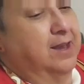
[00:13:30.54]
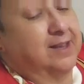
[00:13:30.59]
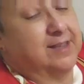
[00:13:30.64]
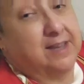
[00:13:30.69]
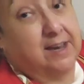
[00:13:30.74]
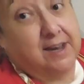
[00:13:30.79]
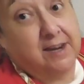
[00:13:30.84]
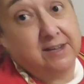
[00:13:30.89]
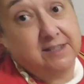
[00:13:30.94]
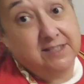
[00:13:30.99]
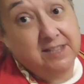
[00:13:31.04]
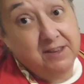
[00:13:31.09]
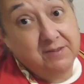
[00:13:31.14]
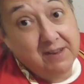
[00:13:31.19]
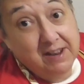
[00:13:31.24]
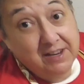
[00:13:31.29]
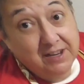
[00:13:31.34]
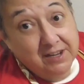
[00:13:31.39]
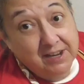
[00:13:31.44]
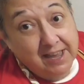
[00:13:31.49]
I gotta see if
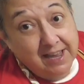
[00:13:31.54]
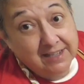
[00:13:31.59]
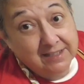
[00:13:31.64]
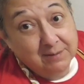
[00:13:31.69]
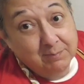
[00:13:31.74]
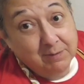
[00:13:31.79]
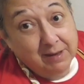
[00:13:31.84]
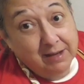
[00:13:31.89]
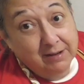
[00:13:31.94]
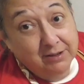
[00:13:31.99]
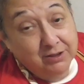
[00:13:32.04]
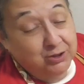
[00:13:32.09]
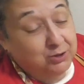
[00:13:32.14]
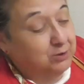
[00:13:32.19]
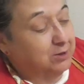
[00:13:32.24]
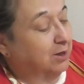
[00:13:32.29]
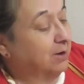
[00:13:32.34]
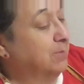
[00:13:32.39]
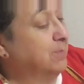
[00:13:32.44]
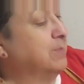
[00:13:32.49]
I need to add some powdered
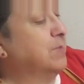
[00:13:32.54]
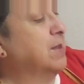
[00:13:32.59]
sugar.